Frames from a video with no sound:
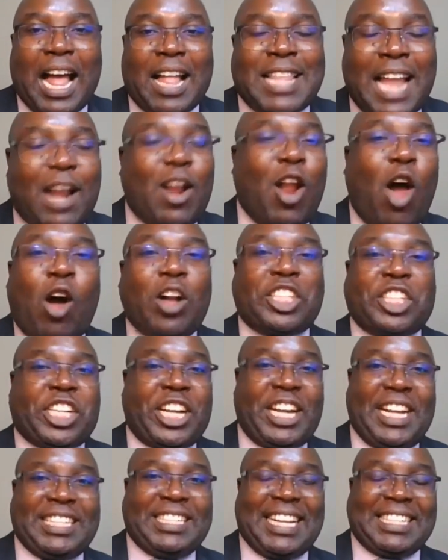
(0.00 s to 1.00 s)
the Lord
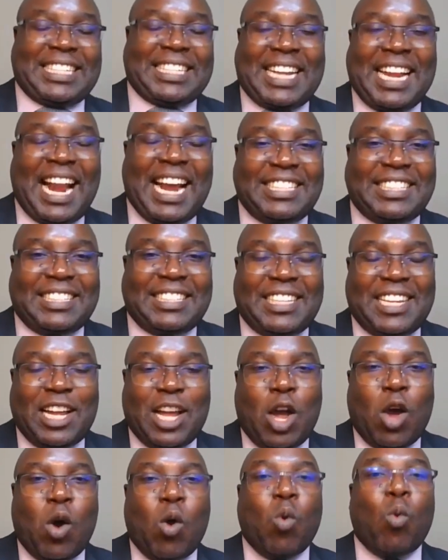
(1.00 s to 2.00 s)
Jesus Christ,
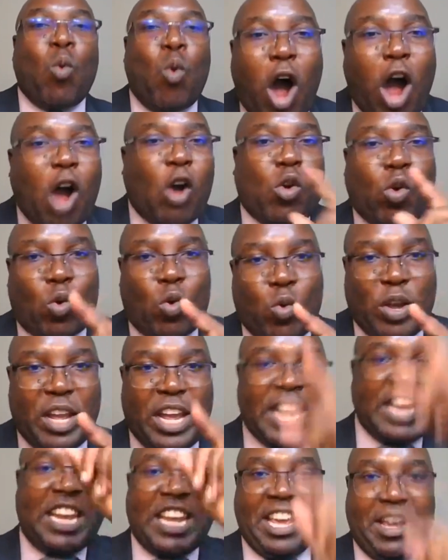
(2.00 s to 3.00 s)
walk
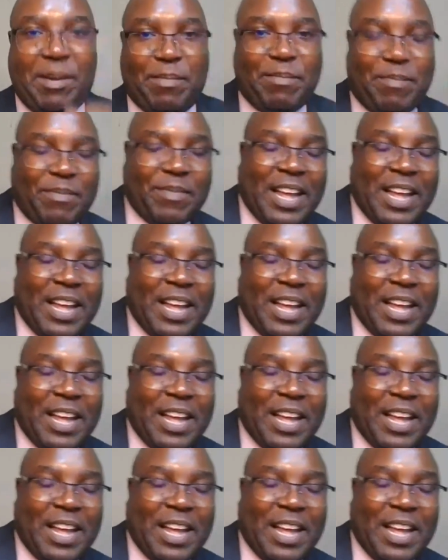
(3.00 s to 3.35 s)
in him.